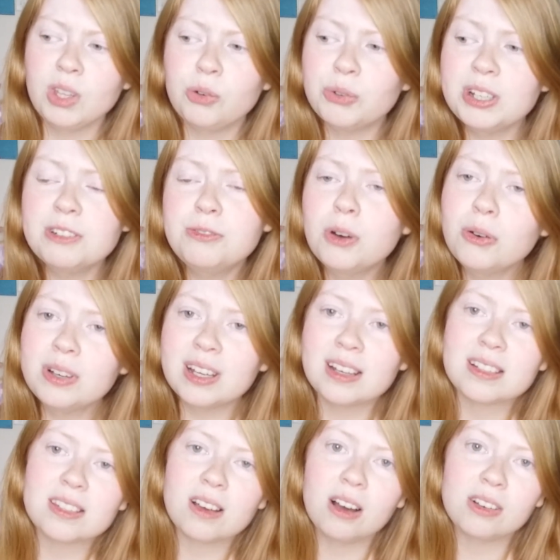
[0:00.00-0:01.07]

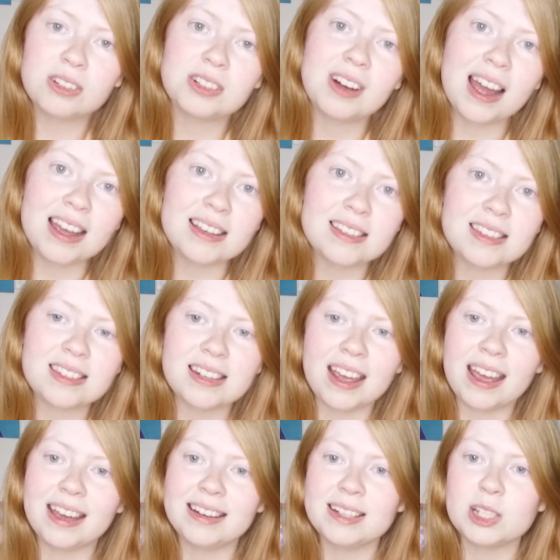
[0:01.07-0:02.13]
refocus on Christ
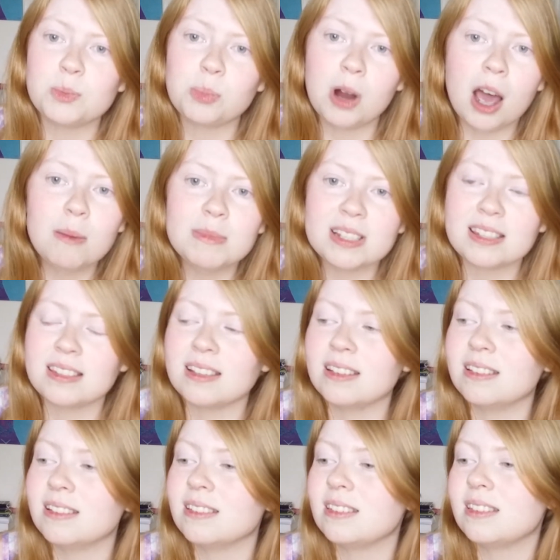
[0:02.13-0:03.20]
and his
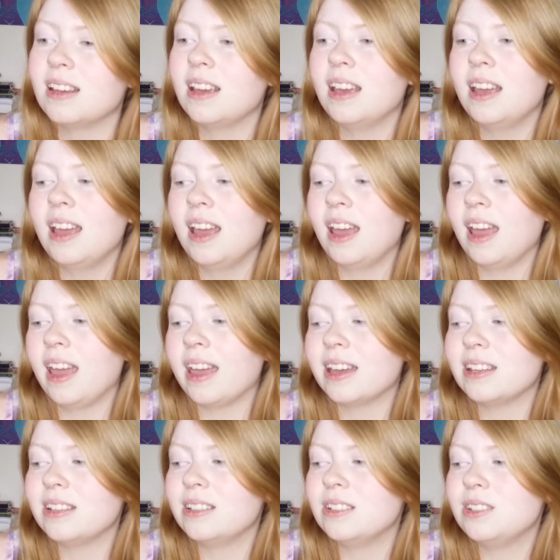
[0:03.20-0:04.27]
promises,
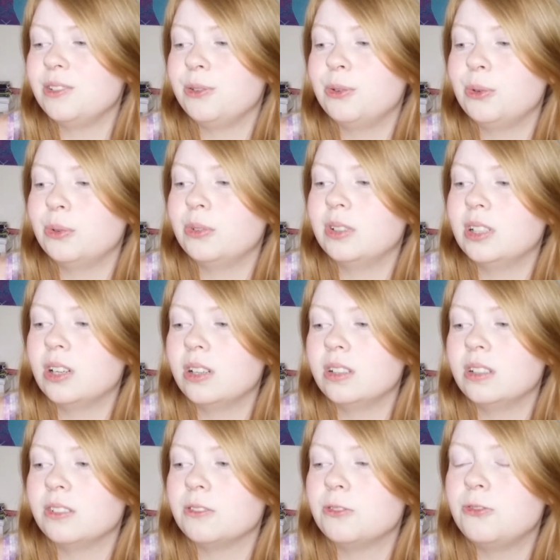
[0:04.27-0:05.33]
and to
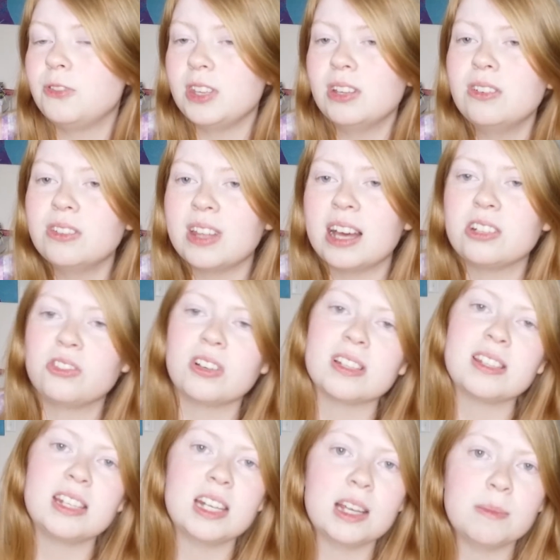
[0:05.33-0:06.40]
feel that
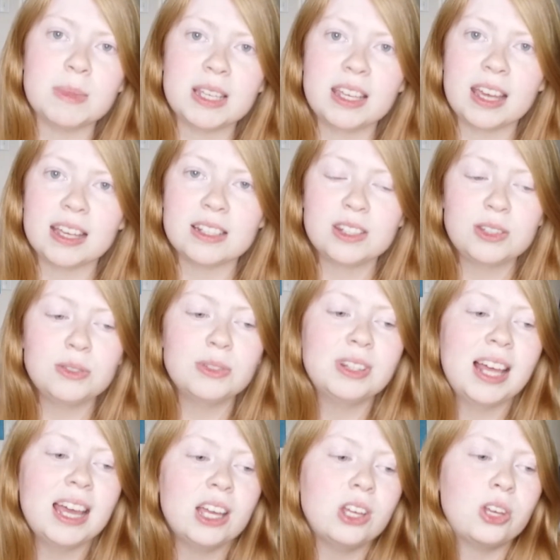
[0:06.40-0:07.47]
trust in him again, to
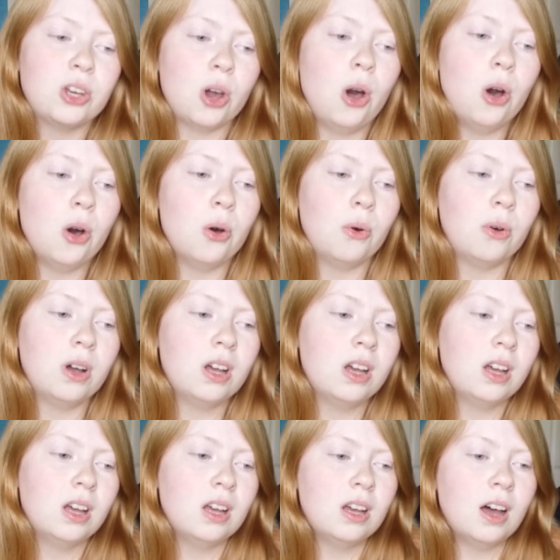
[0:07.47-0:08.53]
let go
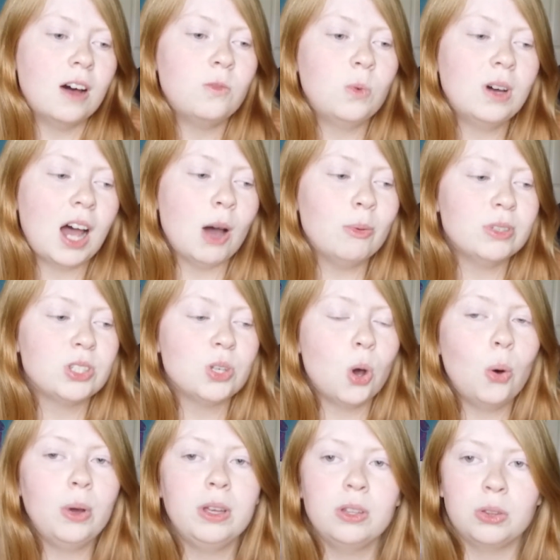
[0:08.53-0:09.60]
of what I was
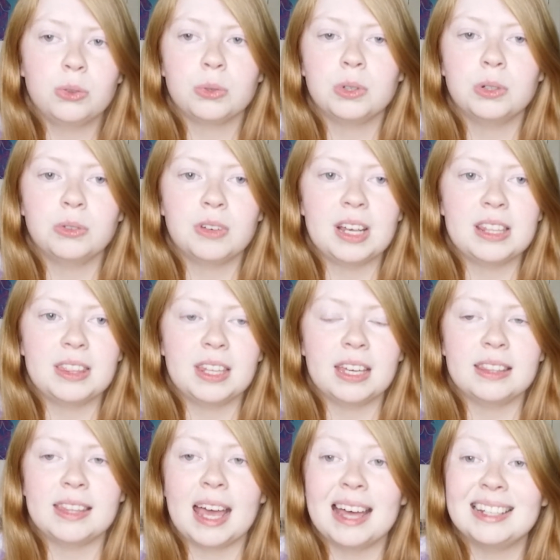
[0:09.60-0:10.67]
going through right
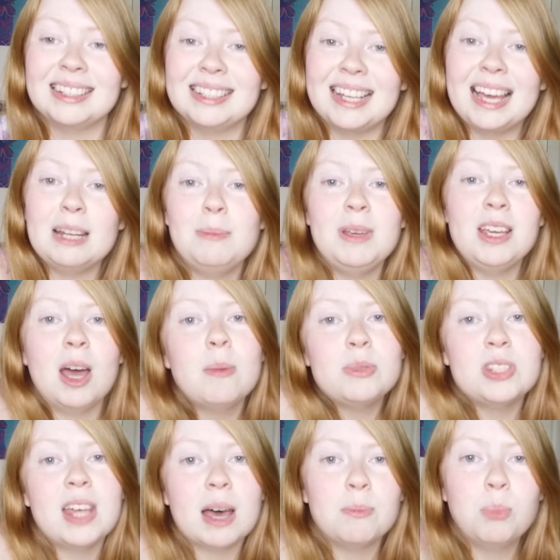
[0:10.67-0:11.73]
then that led me up
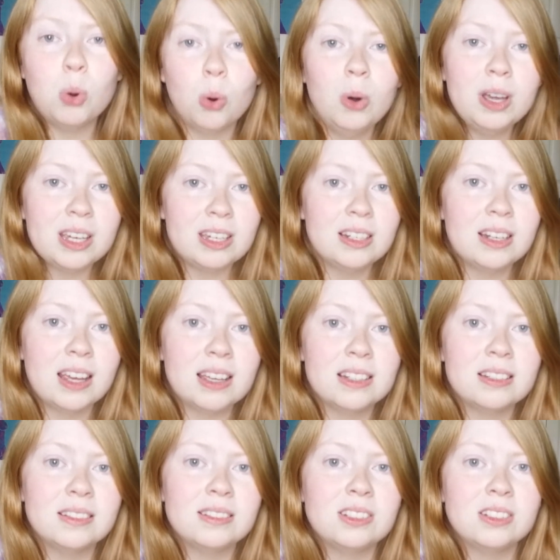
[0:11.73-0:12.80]
to that point,
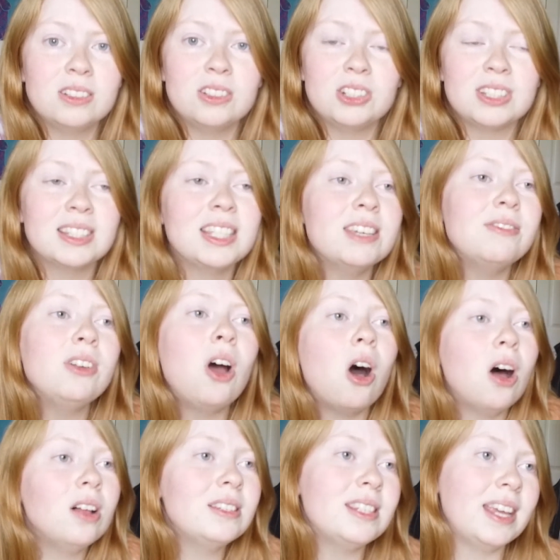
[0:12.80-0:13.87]
and just give it
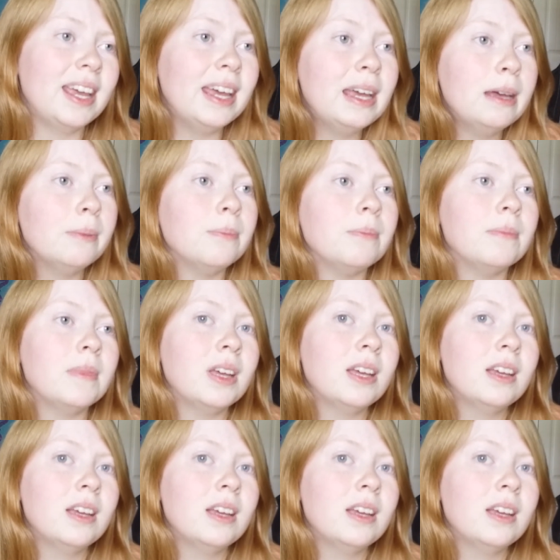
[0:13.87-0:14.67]
all to him,